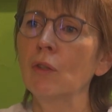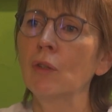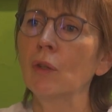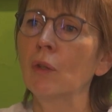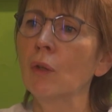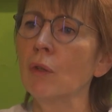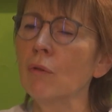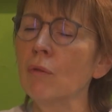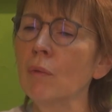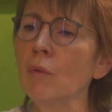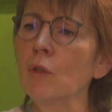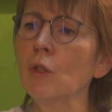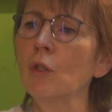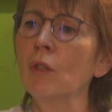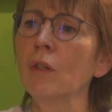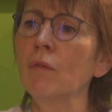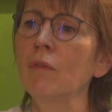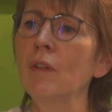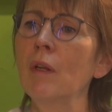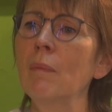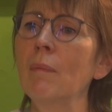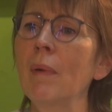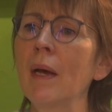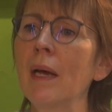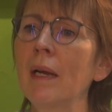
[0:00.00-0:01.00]
the contribution of
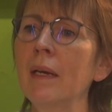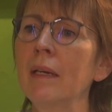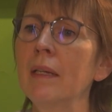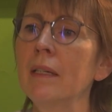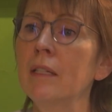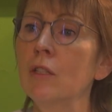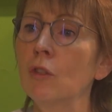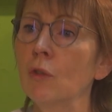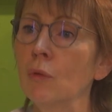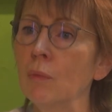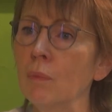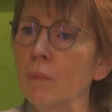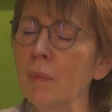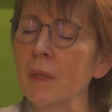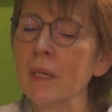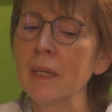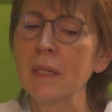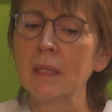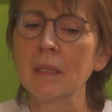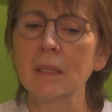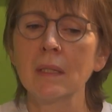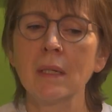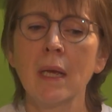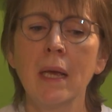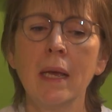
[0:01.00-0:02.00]
Nepal is to
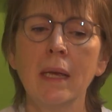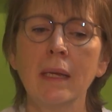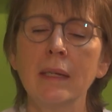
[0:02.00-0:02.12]
peace,